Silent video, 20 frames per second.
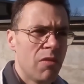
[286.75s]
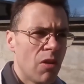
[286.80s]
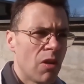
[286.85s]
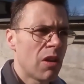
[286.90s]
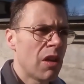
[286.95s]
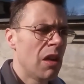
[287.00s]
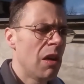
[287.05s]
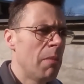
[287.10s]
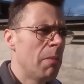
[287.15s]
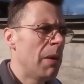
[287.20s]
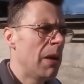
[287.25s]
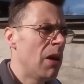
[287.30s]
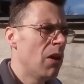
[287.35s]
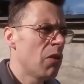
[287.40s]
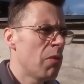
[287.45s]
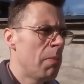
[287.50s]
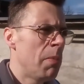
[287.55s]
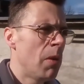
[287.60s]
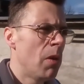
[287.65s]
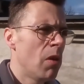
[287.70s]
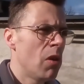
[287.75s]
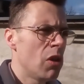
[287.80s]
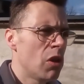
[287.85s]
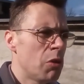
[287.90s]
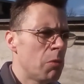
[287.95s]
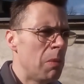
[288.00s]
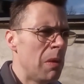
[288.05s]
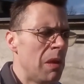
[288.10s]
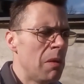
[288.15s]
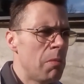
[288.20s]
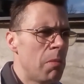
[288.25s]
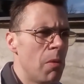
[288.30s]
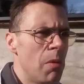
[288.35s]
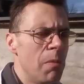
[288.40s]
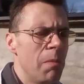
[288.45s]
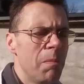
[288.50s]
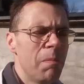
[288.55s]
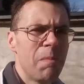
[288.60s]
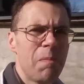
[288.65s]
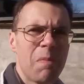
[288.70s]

talking about Polish people